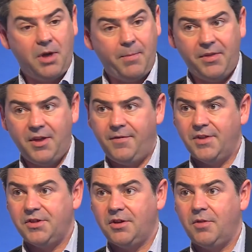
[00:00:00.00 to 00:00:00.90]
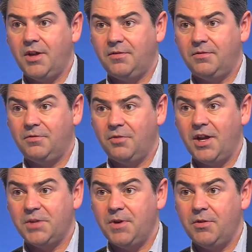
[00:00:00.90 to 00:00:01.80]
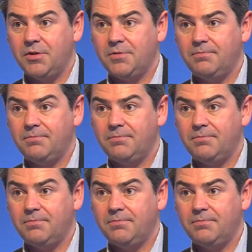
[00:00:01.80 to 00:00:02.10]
I bet their fans had a great experience.